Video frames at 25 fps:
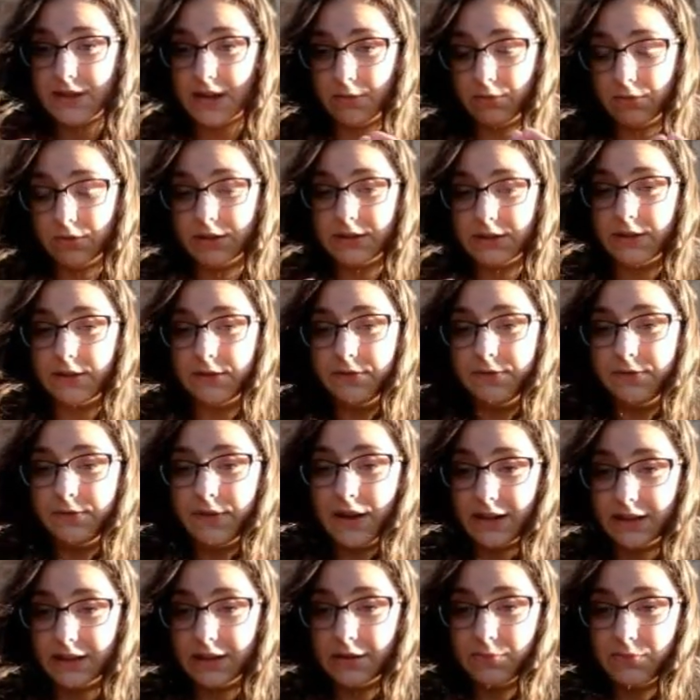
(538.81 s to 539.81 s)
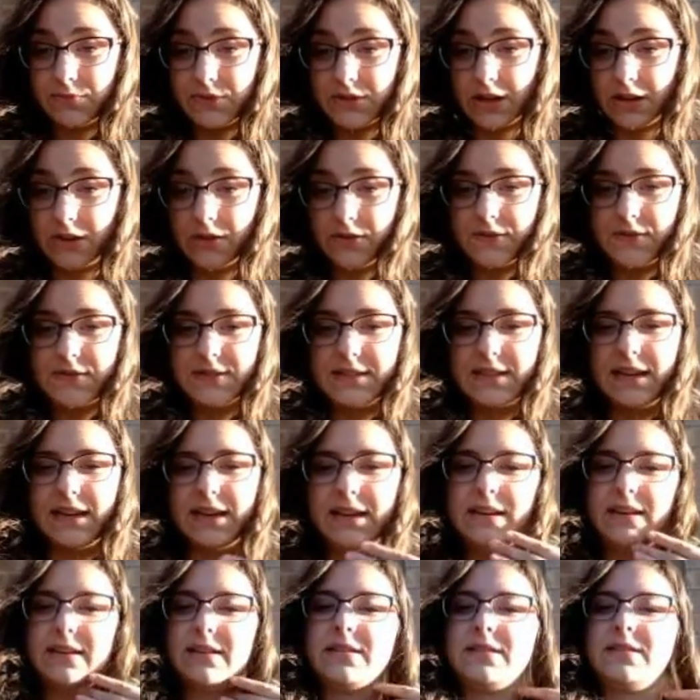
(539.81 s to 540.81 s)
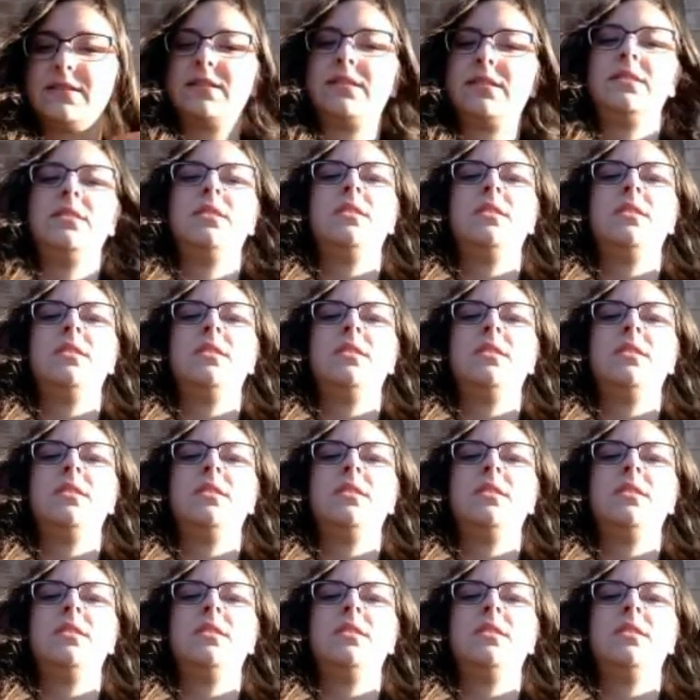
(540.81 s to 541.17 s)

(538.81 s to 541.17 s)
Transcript: they will defend themselves, and